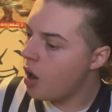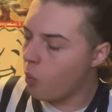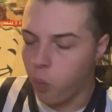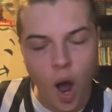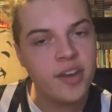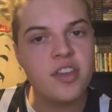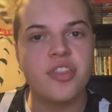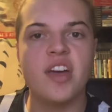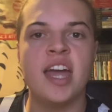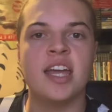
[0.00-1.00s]
one
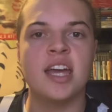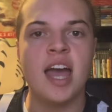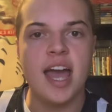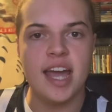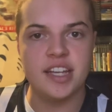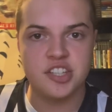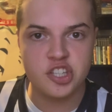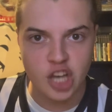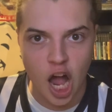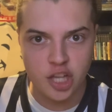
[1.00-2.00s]
thing is
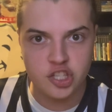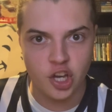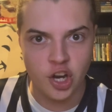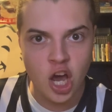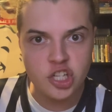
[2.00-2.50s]
certain,